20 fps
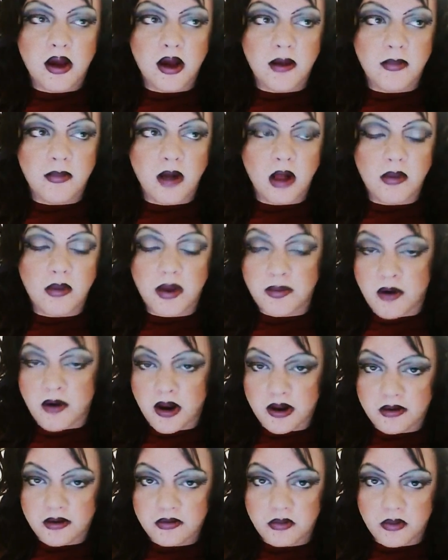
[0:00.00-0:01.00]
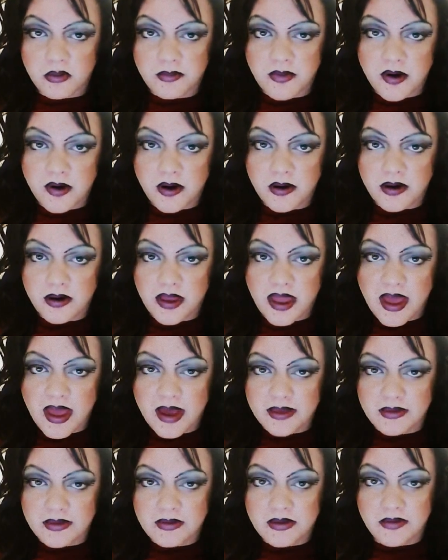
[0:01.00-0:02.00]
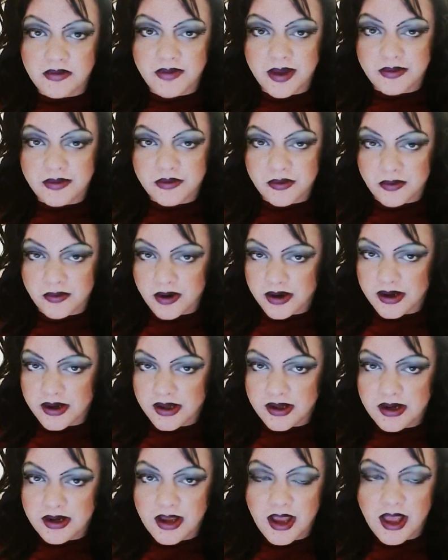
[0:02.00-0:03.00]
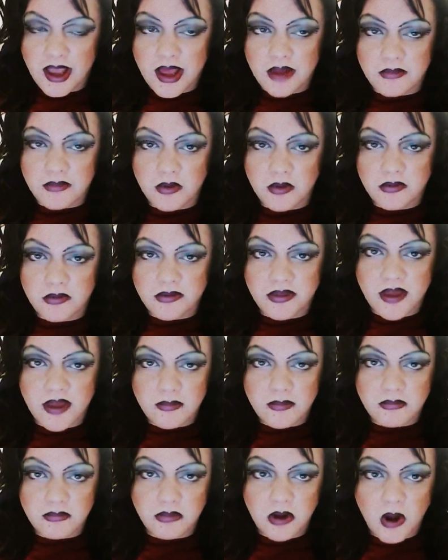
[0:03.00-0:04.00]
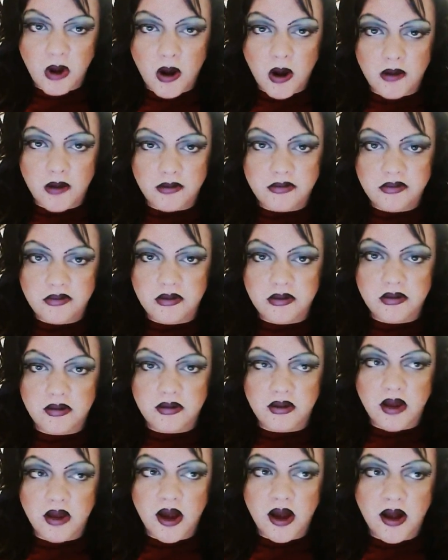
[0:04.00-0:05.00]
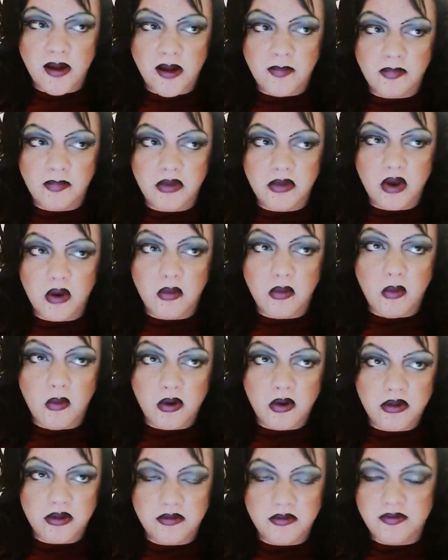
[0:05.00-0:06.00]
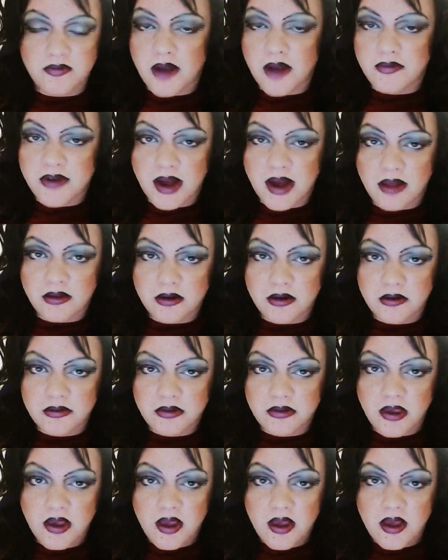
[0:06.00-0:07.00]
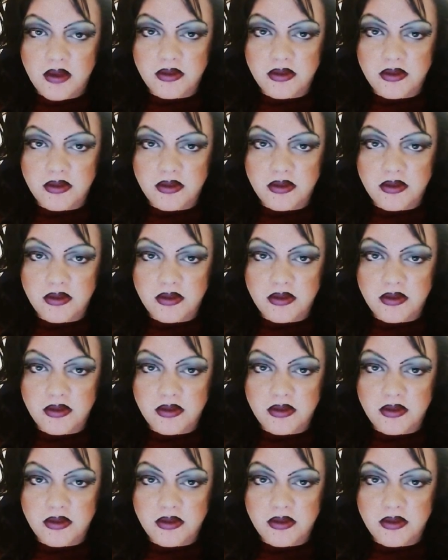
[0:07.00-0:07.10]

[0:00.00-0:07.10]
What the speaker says: All my products were bought at CVS or Rite Aid, and most of them cost no more than $5.